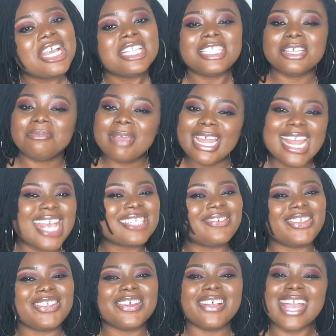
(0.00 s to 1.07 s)
Till my next
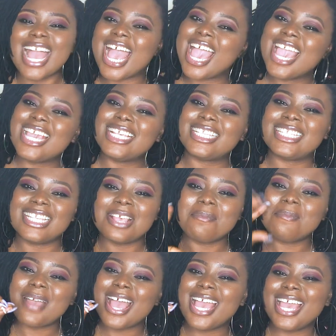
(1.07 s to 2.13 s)
video, guys.
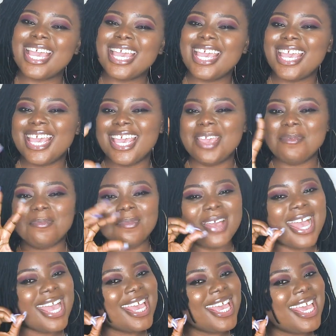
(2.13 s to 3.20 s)

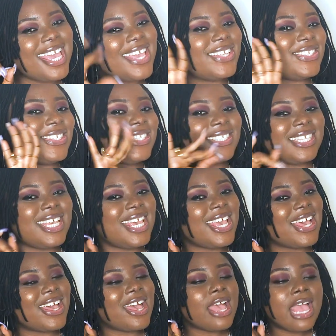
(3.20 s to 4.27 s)
Bye, see
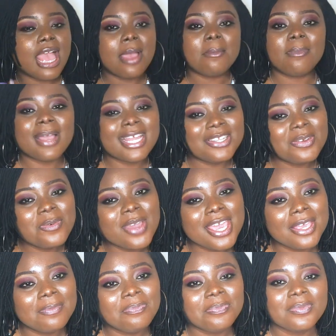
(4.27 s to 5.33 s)
ya. By the
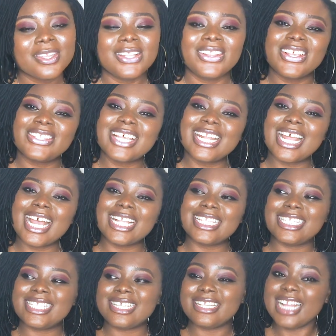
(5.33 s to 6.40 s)
way, they said that
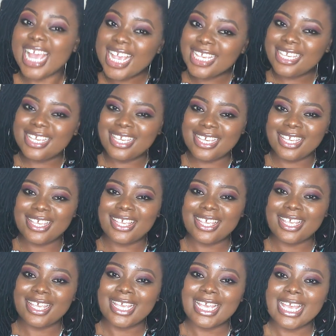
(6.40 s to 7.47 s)
Nengi
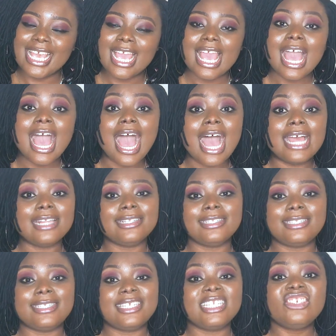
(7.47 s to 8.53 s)
and
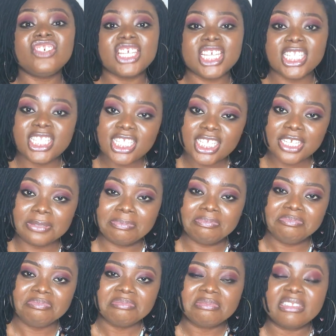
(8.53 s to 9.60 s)
Chikiti,
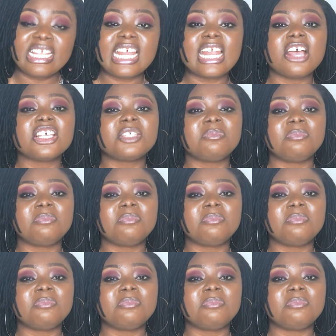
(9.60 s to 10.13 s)
they're now